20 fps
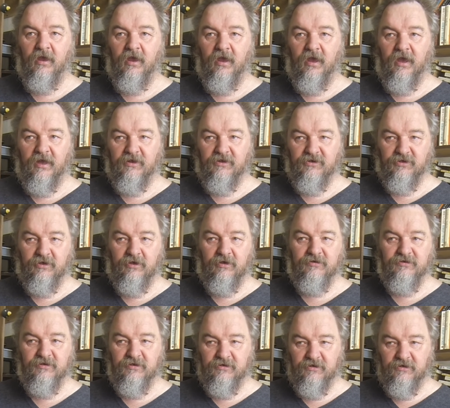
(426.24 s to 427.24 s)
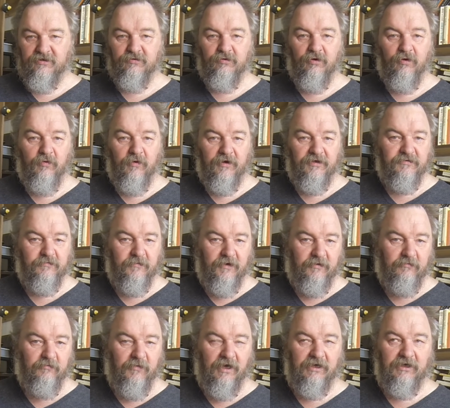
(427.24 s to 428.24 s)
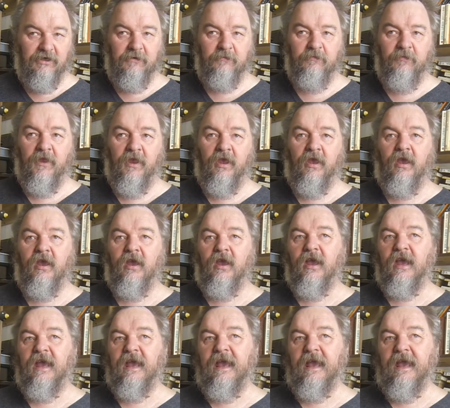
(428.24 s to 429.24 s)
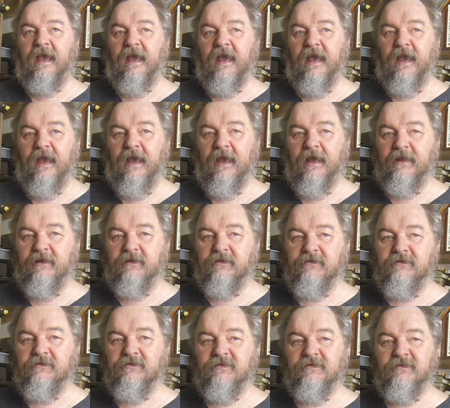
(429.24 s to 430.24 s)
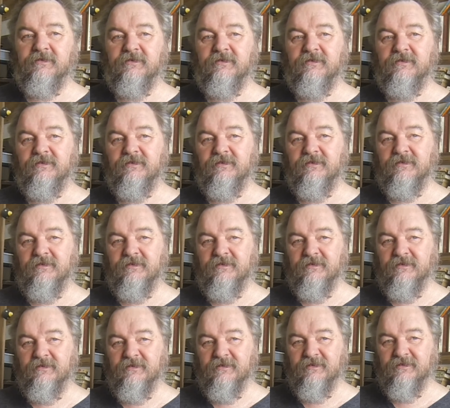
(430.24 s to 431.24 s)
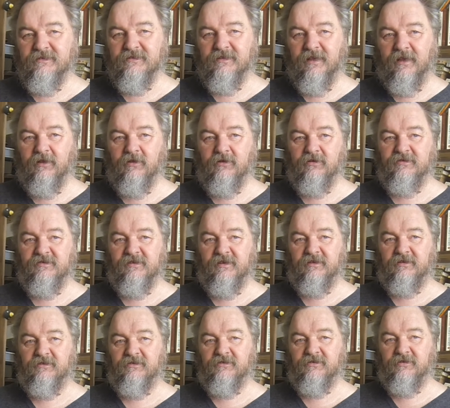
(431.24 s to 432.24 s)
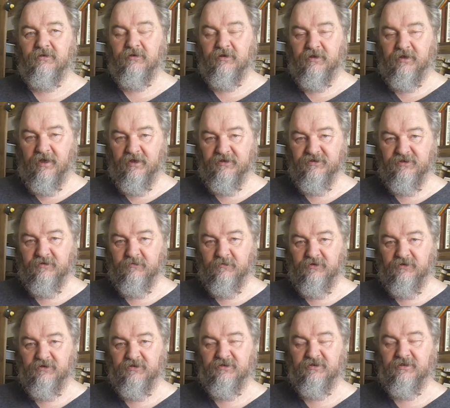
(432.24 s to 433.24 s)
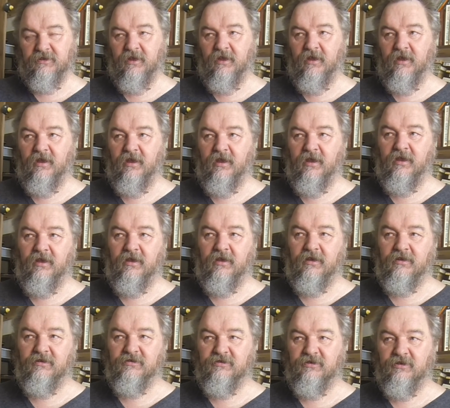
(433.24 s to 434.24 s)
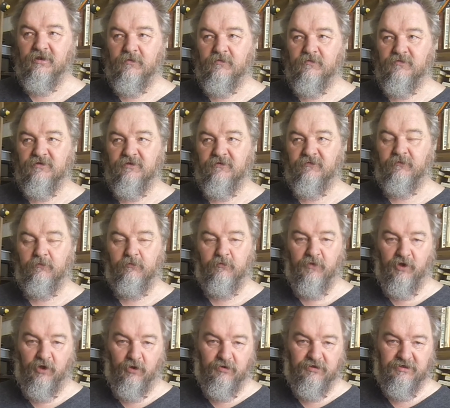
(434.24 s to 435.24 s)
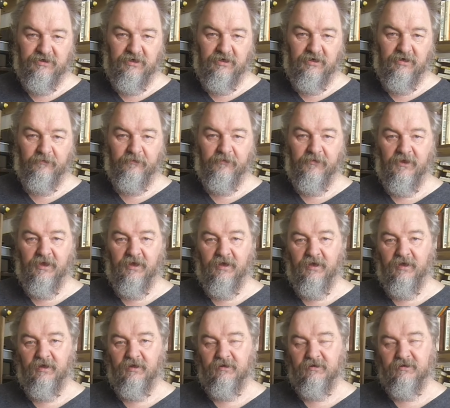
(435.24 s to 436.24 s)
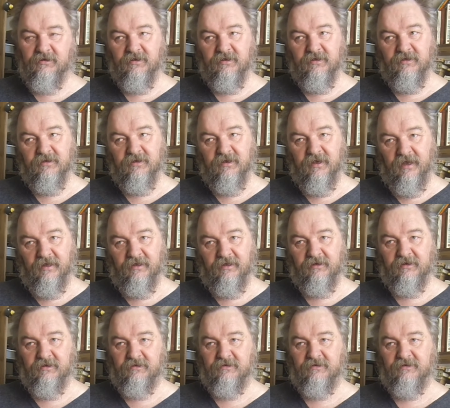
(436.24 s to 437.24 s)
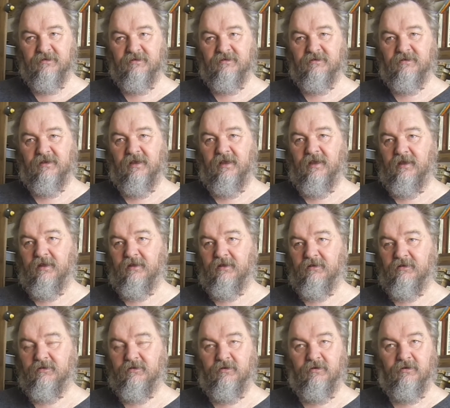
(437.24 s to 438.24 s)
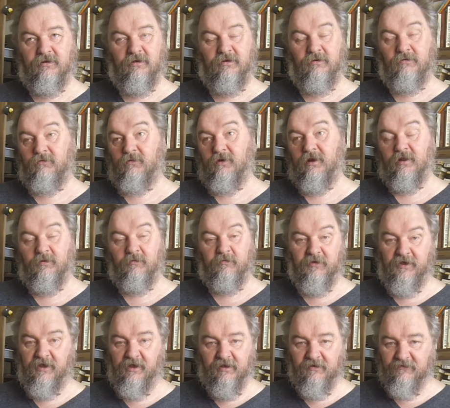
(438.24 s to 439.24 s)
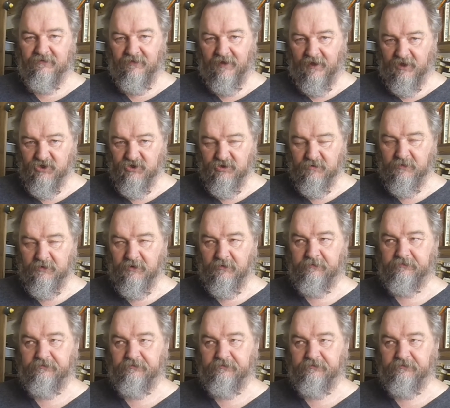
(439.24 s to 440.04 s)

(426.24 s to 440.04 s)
and turns it into a way to make money, and sells it to the customers in terms of beauty and elegance and, well, being fashionable.